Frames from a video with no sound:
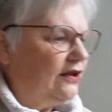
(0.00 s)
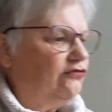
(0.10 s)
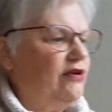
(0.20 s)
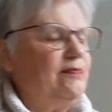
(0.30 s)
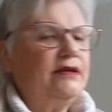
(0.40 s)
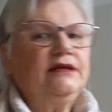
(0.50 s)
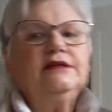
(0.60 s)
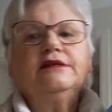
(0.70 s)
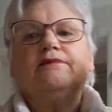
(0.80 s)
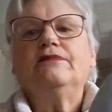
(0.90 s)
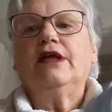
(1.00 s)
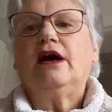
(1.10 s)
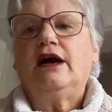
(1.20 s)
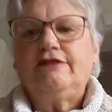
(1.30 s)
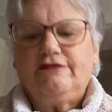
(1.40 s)
ribbon,
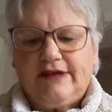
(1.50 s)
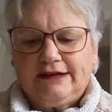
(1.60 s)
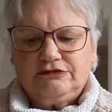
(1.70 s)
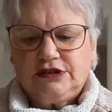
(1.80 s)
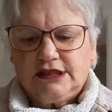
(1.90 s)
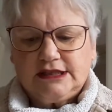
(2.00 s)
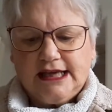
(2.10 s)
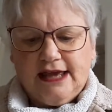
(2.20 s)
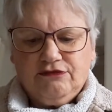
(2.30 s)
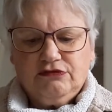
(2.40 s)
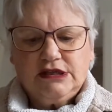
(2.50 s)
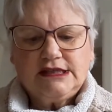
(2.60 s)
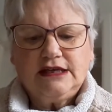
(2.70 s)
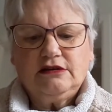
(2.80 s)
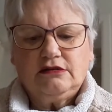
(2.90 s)
I found that every
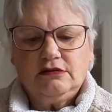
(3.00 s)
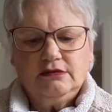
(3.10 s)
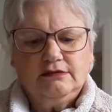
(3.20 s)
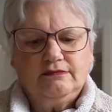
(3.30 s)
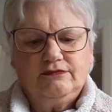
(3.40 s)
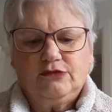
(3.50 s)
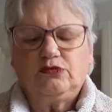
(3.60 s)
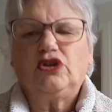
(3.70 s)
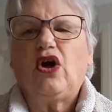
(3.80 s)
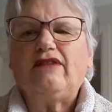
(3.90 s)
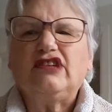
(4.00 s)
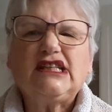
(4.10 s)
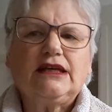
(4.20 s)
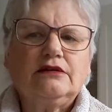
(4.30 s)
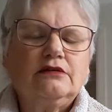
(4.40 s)
single, well, not every
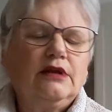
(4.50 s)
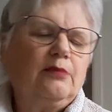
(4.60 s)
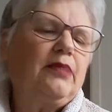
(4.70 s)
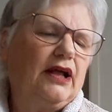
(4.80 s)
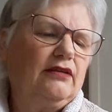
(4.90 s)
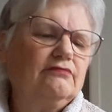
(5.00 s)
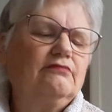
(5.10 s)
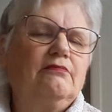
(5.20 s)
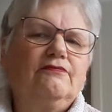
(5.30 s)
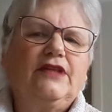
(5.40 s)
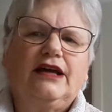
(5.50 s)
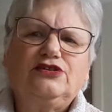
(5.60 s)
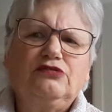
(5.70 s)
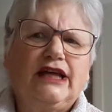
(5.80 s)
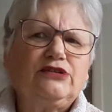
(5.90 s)
single, but I
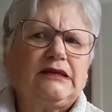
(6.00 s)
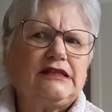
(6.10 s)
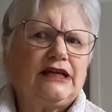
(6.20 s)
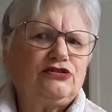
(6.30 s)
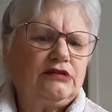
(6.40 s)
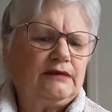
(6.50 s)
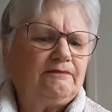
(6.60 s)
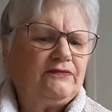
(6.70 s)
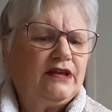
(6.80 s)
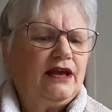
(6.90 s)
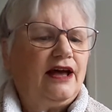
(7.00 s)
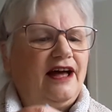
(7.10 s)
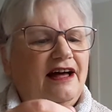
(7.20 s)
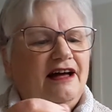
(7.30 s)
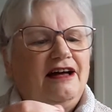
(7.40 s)
do like to exaggerate,
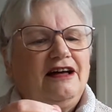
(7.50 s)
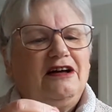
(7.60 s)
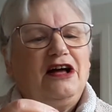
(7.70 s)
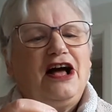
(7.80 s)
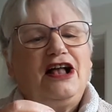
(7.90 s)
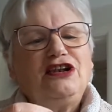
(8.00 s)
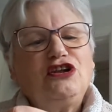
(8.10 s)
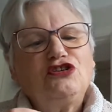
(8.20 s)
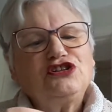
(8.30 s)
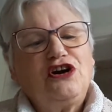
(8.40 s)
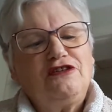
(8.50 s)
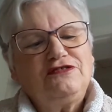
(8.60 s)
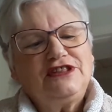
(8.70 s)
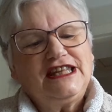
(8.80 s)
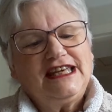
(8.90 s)
a lot
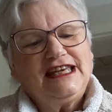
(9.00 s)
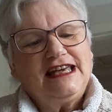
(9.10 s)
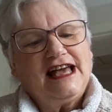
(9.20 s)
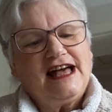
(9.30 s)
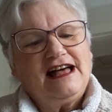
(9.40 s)
of the